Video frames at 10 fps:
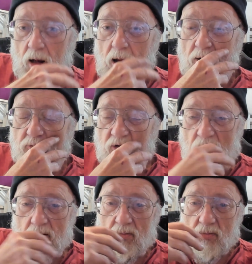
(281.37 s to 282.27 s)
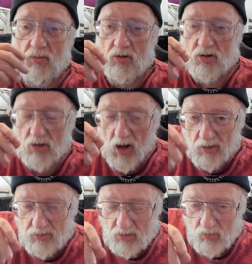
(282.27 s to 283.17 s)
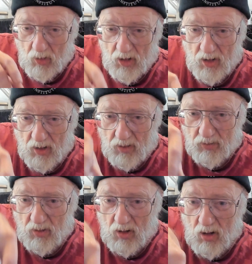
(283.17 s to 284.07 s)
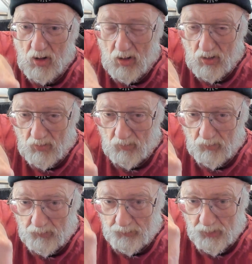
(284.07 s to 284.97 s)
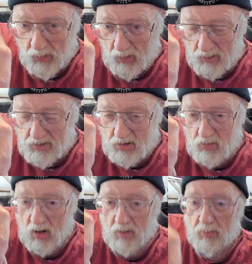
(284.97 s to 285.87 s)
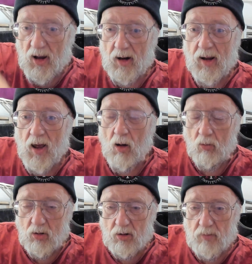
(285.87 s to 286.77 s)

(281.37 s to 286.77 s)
If it's not straight in, pull it straight back out.